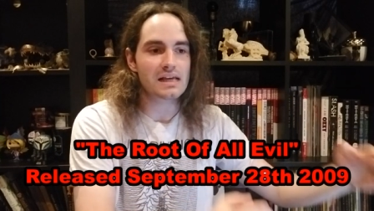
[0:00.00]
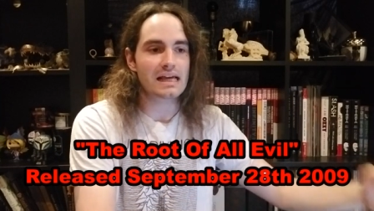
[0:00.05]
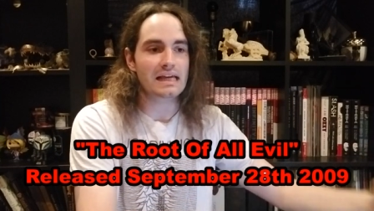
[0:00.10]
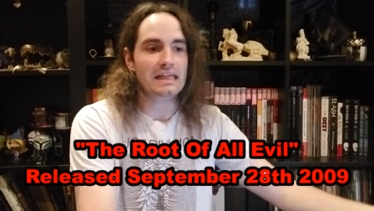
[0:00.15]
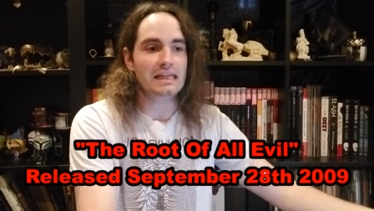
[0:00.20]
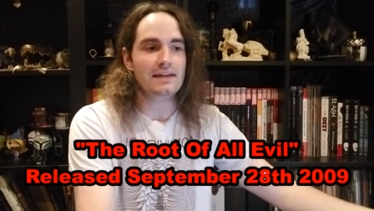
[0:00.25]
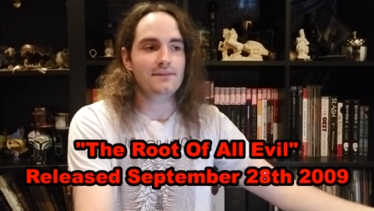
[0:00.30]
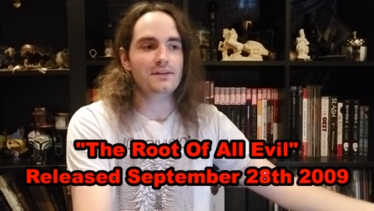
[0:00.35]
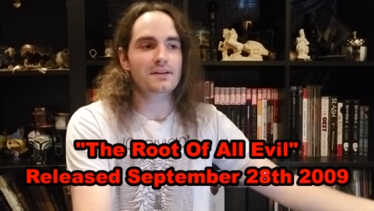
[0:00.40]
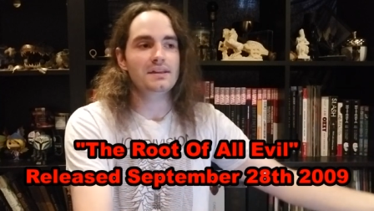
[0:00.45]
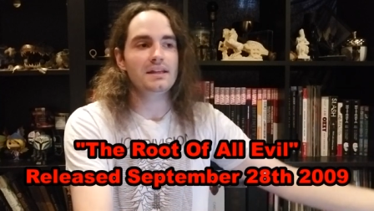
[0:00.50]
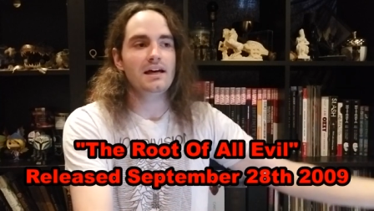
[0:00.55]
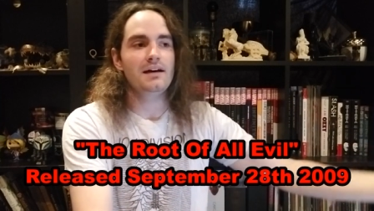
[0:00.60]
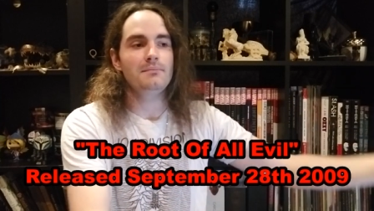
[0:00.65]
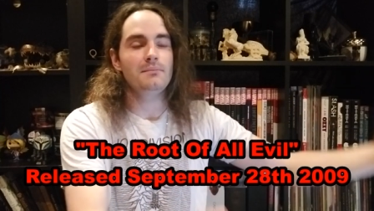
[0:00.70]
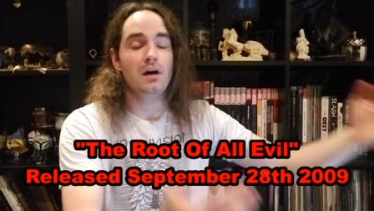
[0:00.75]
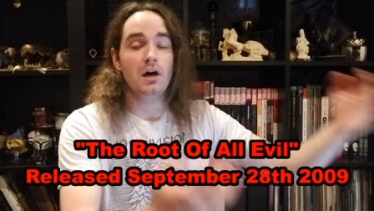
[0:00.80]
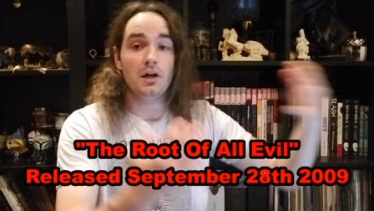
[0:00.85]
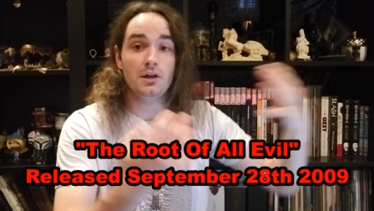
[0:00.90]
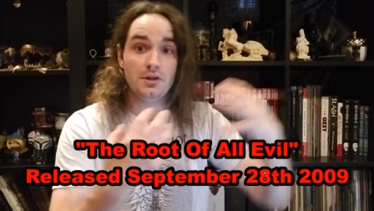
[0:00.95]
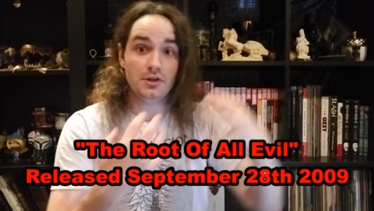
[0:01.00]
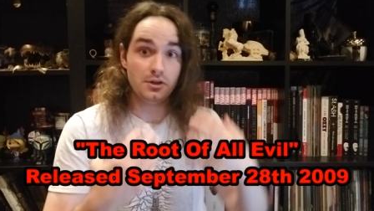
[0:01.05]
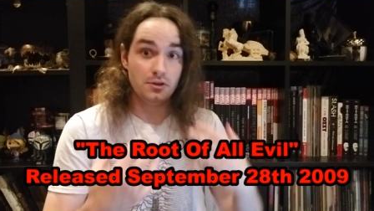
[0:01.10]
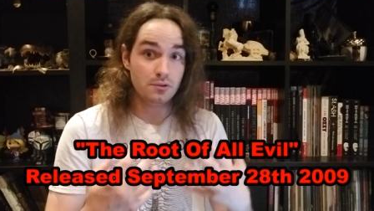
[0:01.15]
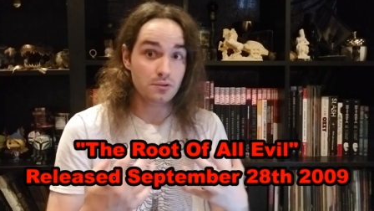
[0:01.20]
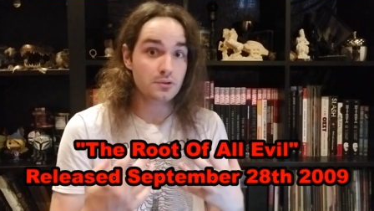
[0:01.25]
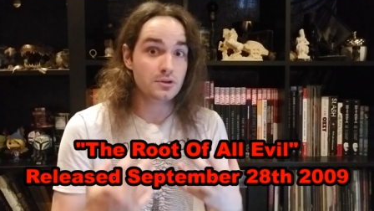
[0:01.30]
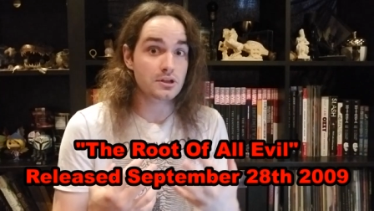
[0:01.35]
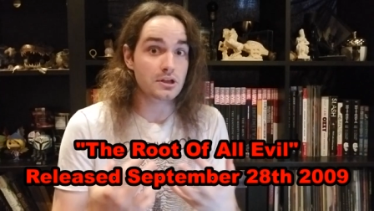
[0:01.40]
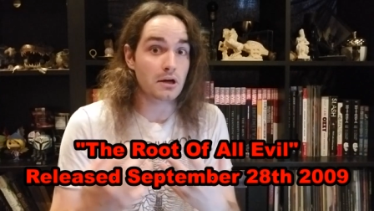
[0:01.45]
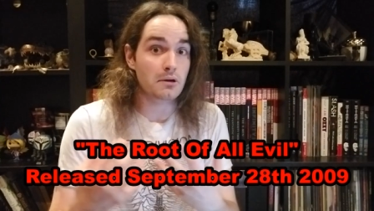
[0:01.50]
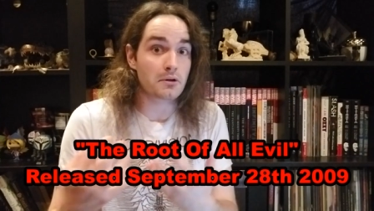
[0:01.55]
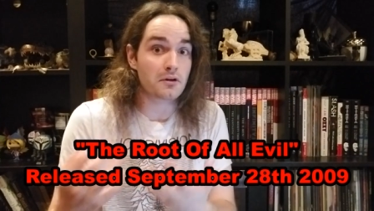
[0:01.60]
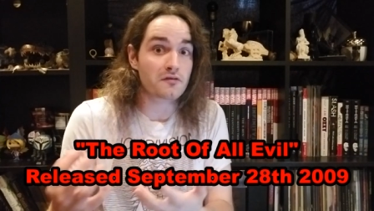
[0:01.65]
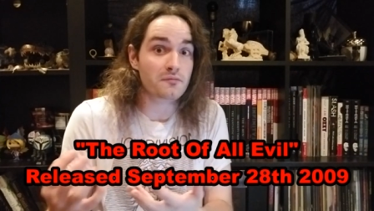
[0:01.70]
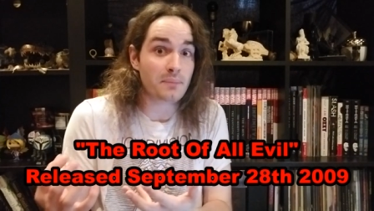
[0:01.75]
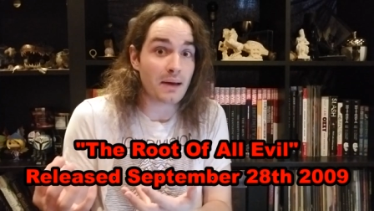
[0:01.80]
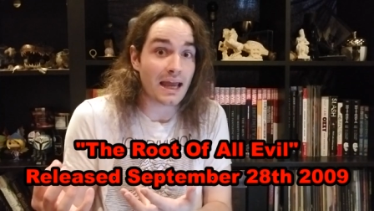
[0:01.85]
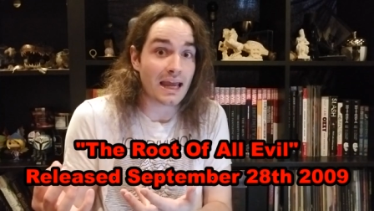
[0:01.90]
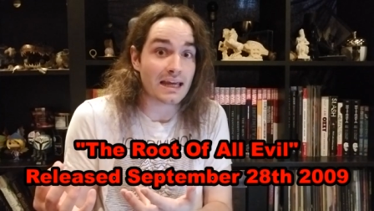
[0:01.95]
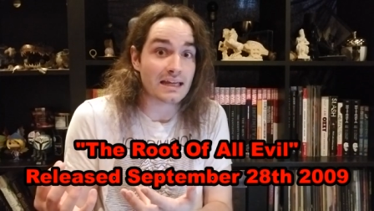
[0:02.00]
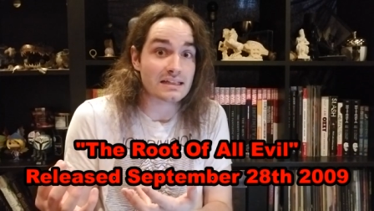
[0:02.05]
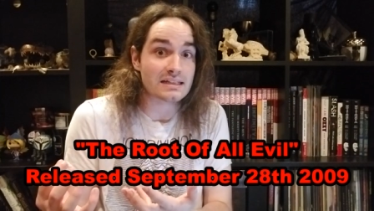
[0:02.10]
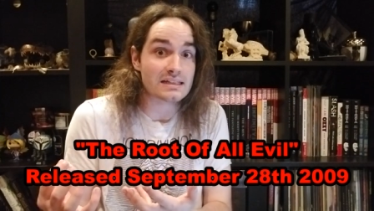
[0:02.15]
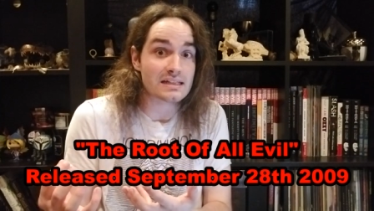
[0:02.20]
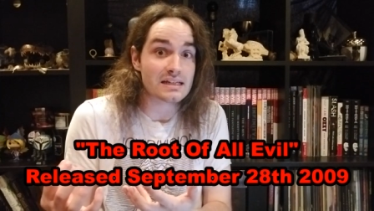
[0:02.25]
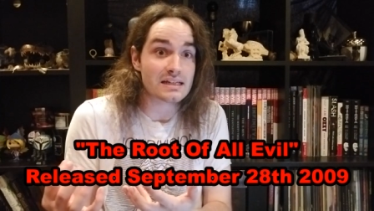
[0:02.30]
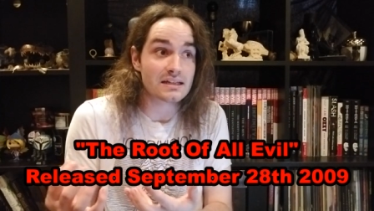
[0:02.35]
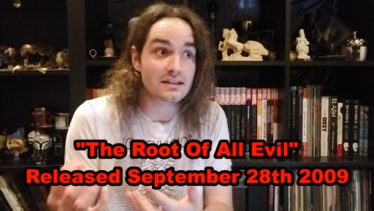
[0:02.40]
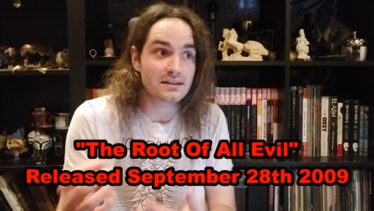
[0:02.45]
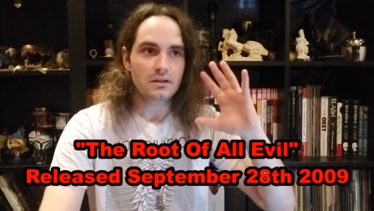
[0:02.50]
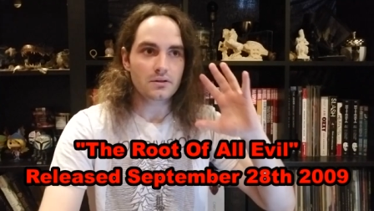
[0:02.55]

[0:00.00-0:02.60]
and giving them a new coat of paint.